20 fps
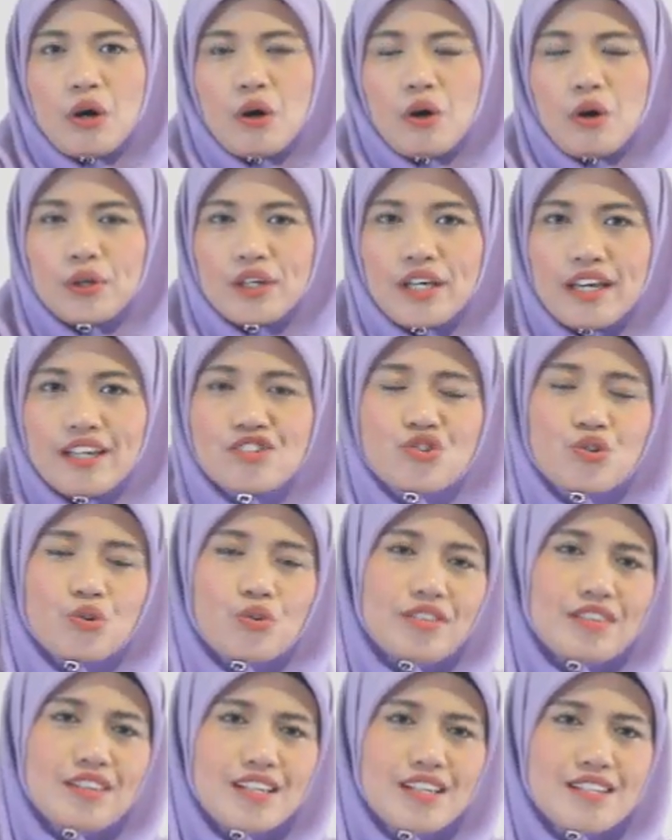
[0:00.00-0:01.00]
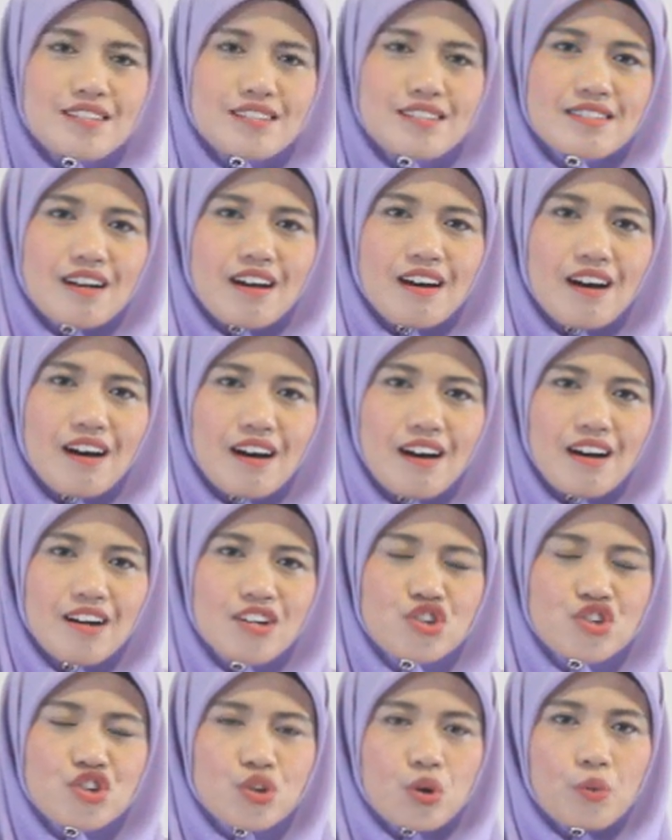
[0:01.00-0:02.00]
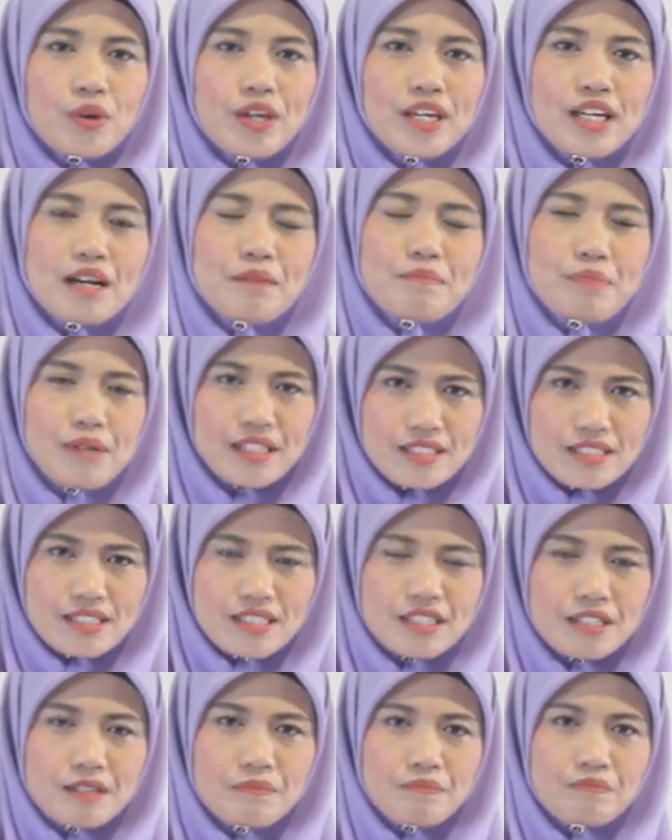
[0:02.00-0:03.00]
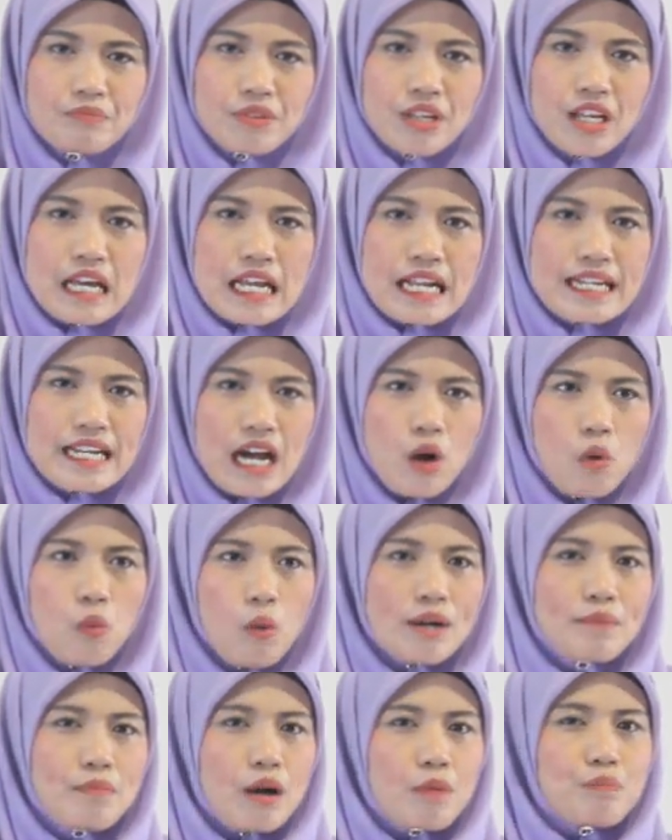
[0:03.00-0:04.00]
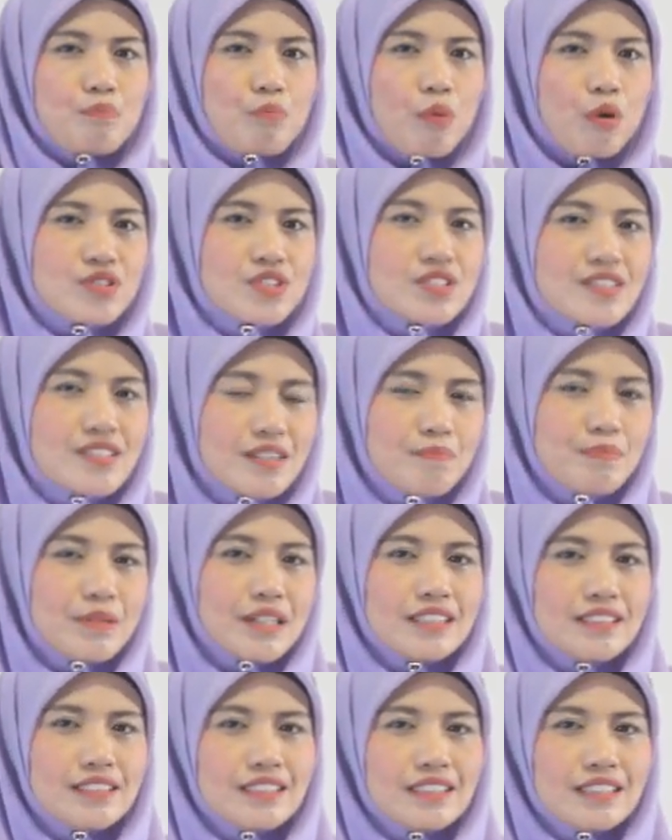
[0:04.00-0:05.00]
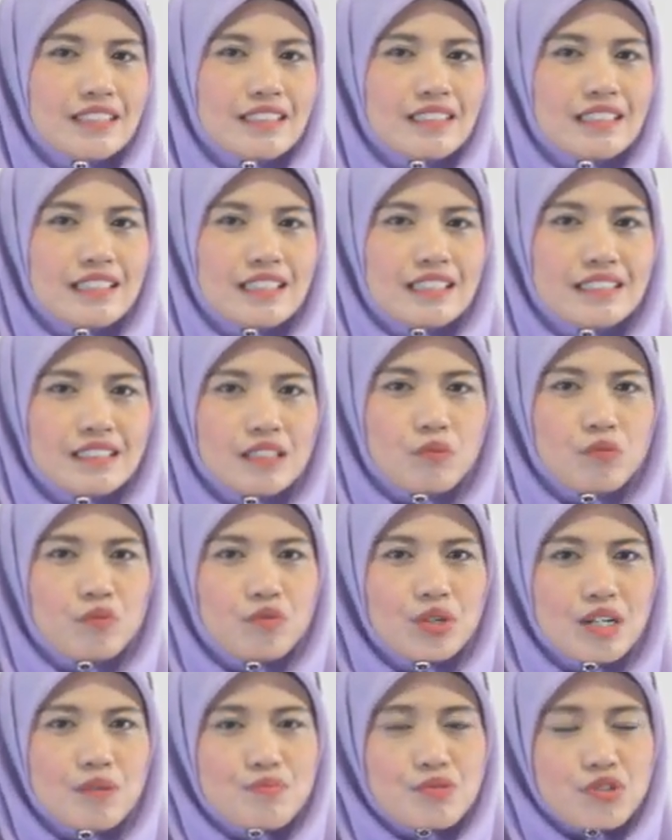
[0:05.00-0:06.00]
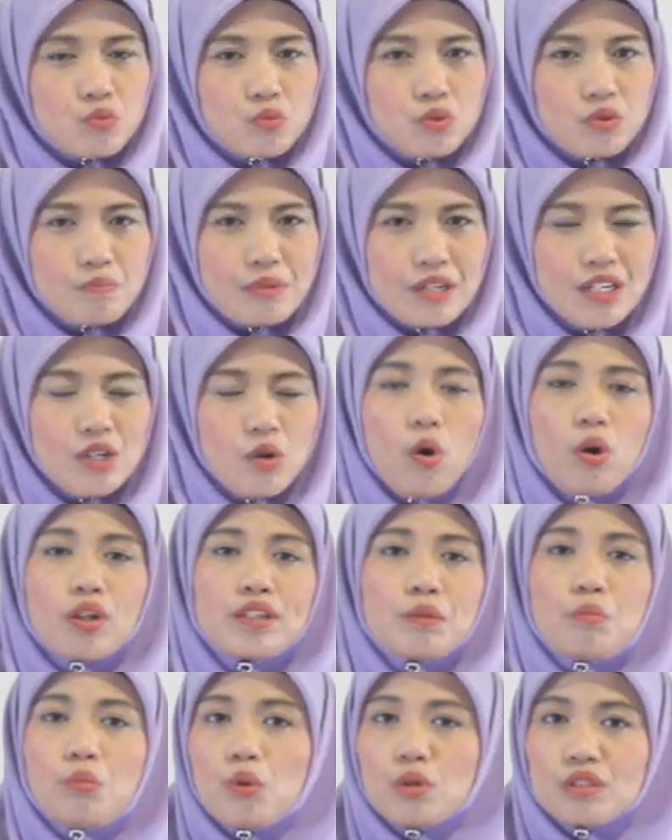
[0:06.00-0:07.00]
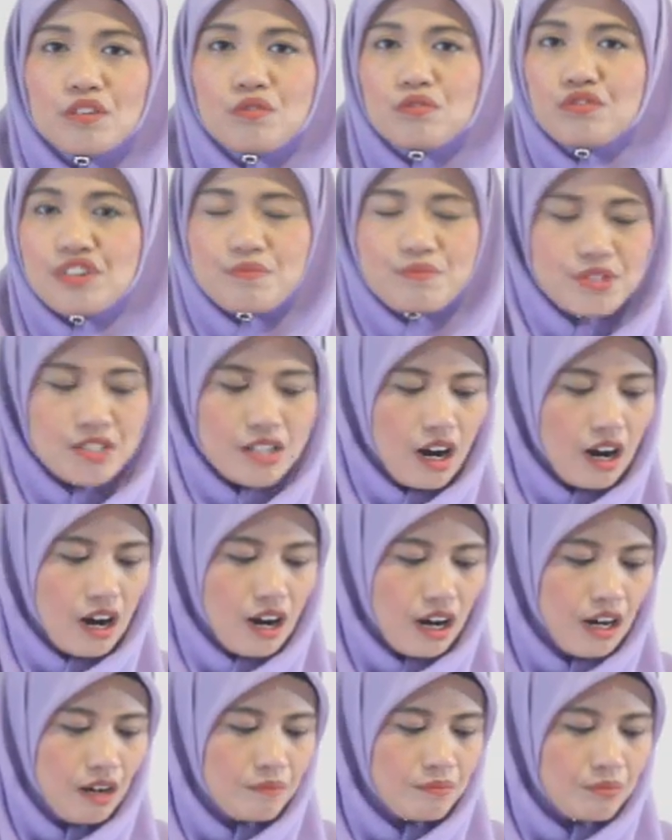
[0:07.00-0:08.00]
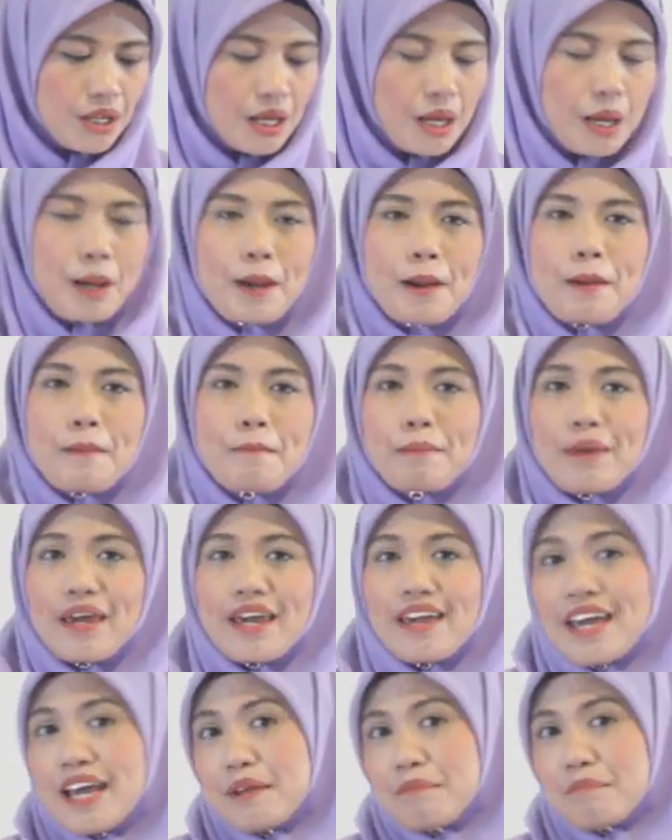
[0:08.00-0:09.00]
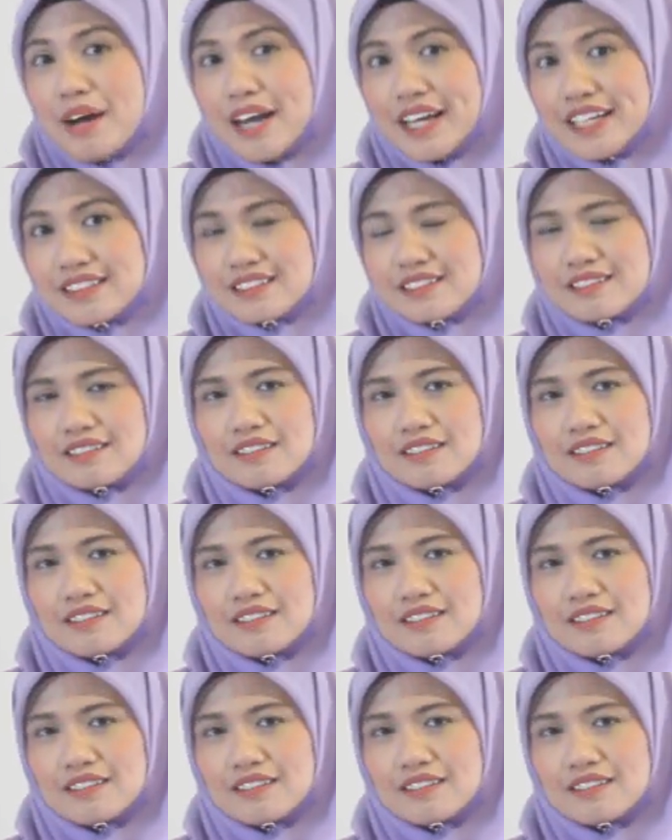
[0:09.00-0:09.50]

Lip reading: Okay, so these are showing ability. Now, what about possibility? The verbs would be, or the modal verbs are, may and might.